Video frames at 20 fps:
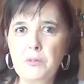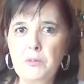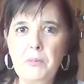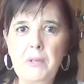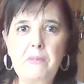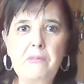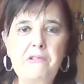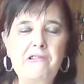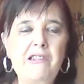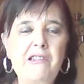
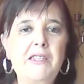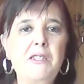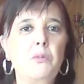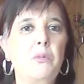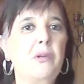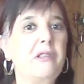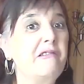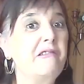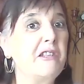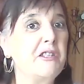memories,
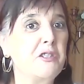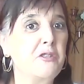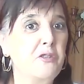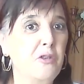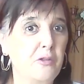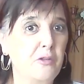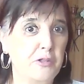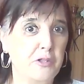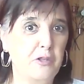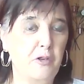whether it's
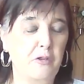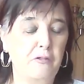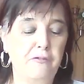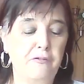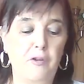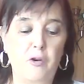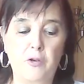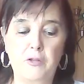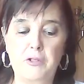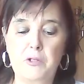not so
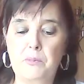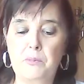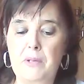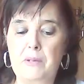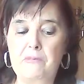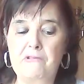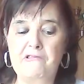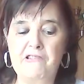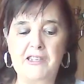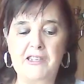fond
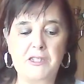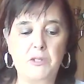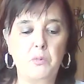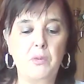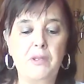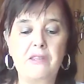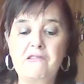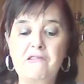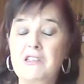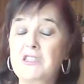memories,
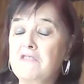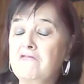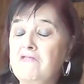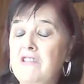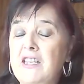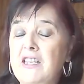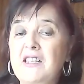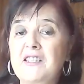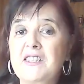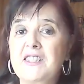whether it's
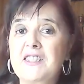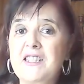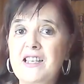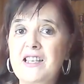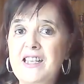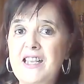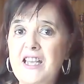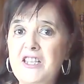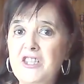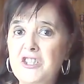
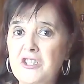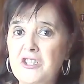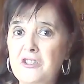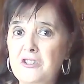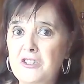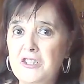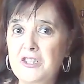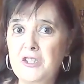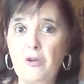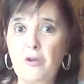
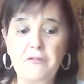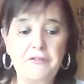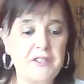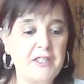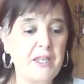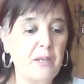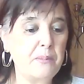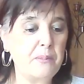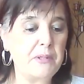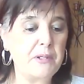reconciliations of
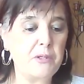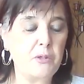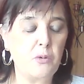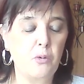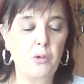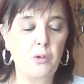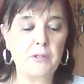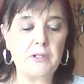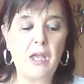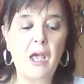some
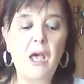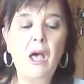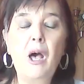sort,